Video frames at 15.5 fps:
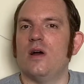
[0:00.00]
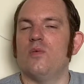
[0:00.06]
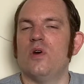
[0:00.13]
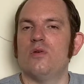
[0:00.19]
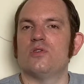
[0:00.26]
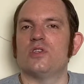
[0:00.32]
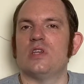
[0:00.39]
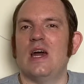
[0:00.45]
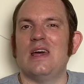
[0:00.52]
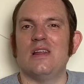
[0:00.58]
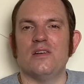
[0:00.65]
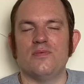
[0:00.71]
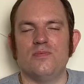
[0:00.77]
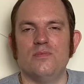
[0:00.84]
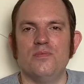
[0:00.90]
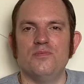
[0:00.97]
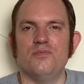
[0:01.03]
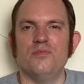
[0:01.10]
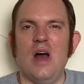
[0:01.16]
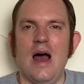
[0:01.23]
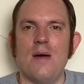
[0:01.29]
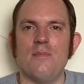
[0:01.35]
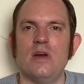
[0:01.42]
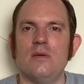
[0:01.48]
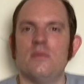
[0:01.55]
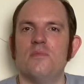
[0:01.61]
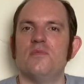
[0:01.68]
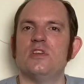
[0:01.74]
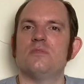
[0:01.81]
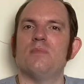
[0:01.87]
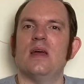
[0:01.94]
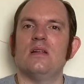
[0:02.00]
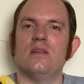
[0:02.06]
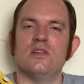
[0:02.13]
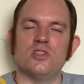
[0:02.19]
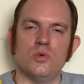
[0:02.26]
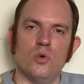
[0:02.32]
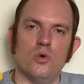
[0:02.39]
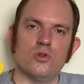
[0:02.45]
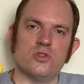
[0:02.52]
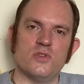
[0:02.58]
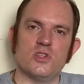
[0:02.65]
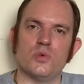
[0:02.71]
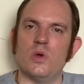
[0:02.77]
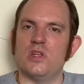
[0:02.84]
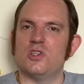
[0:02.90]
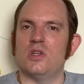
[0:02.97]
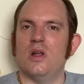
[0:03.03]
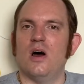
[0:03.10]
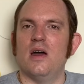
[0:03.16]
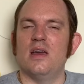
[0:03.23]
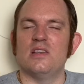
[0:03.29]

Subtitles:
I will say, and I'm aiming this mainly towards the Switch Lite,